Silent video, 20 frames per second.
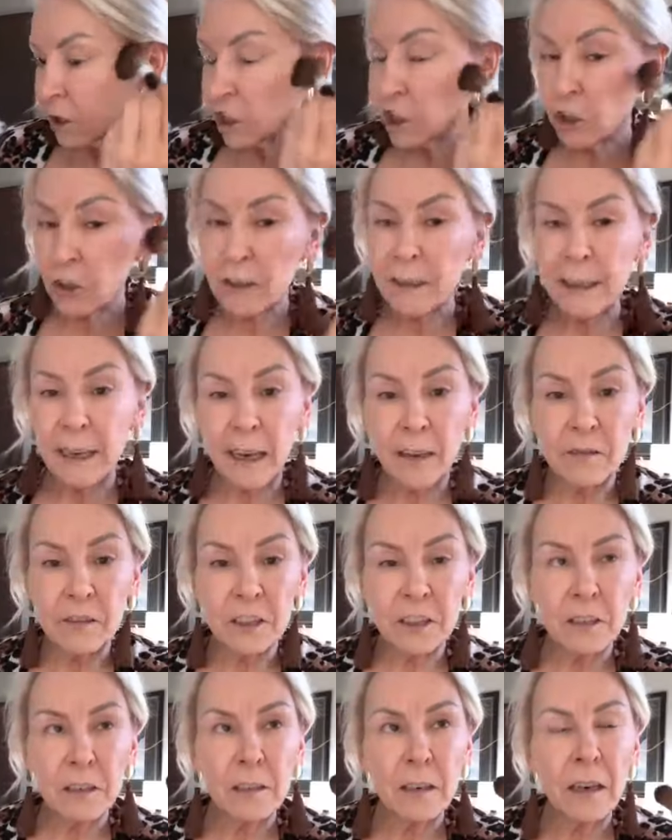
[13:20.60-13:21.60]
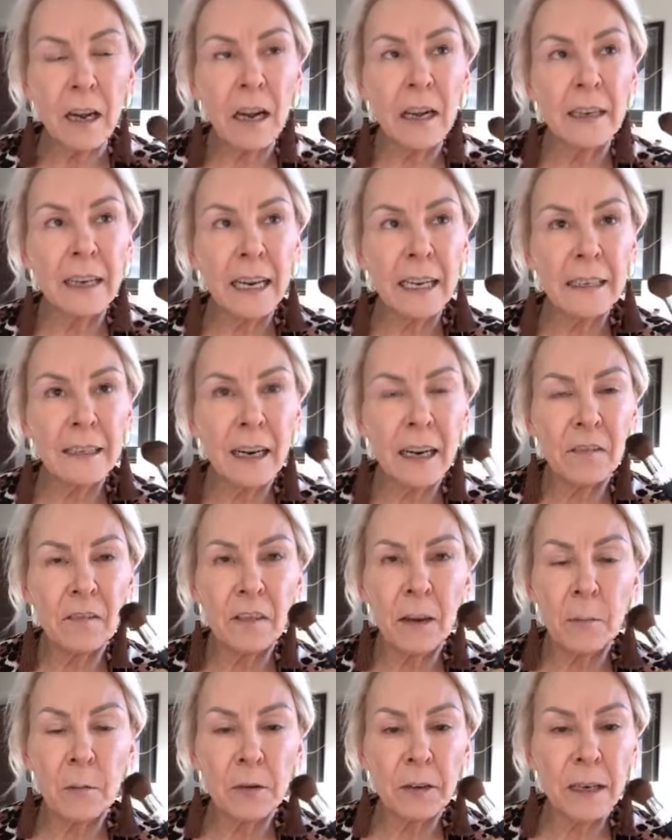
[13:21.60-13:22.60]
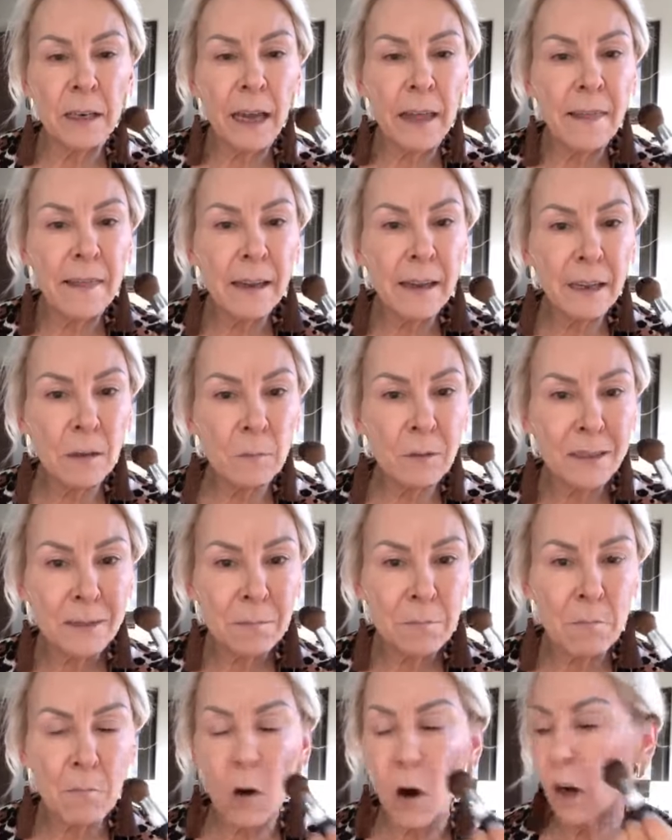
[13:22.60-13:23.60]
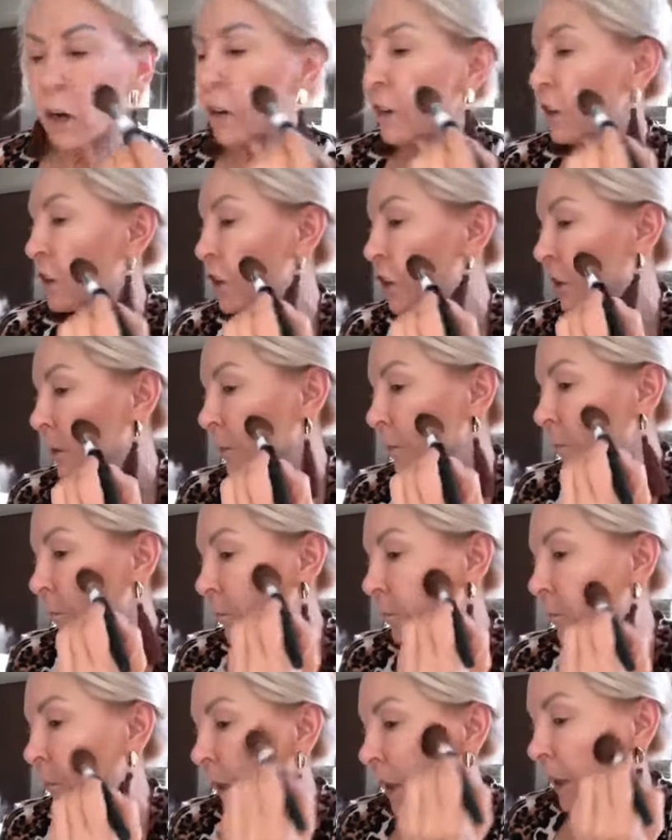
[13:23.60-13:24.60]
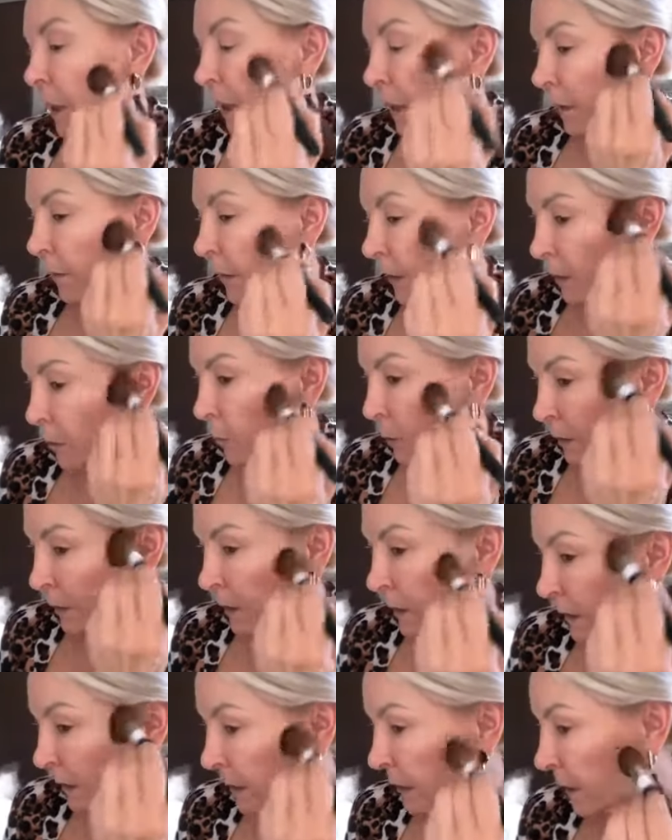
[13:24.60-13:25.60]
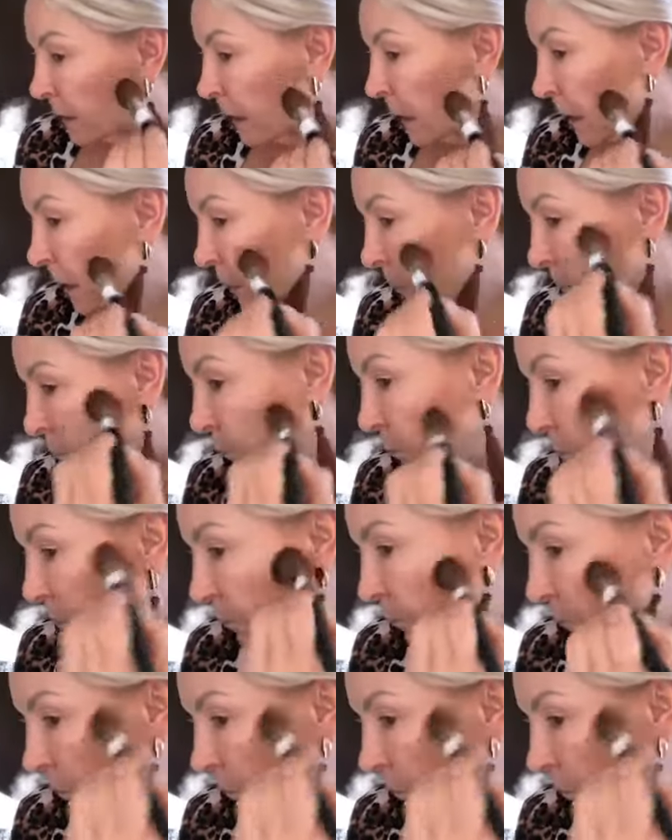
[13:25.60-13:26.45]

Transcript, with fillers: shortly after, uh, Ken died February, and I think it was March, there was this, um,